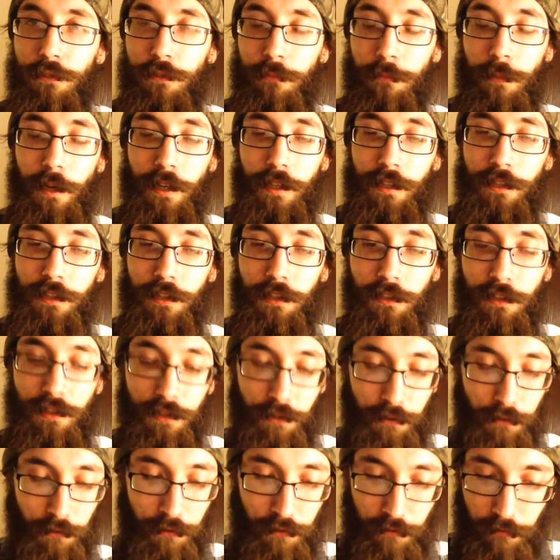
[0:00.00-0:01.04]
spicy
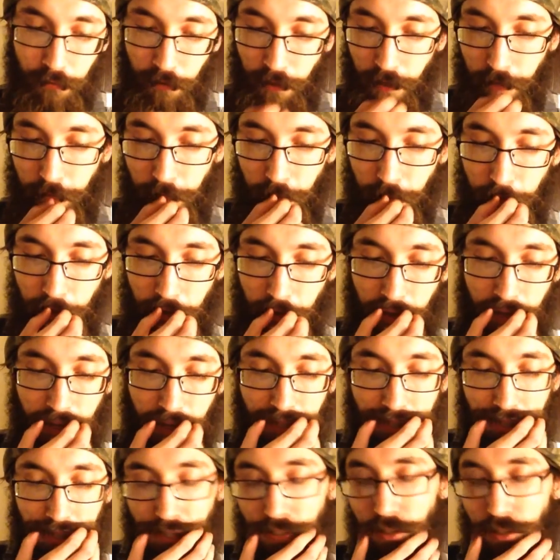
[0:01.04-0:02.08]
snus flavor really
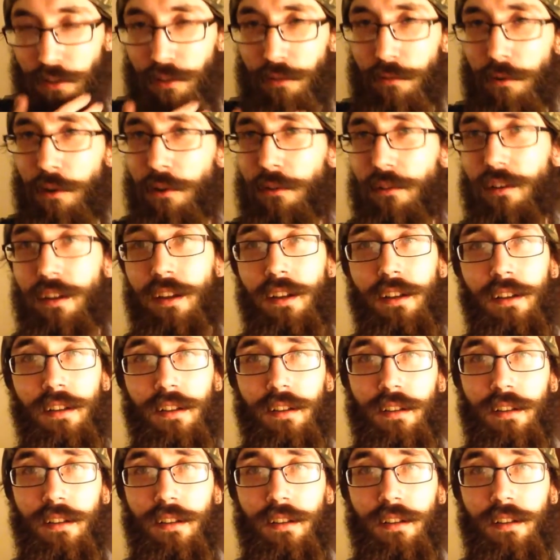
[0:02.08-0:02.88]
hits you in the throat.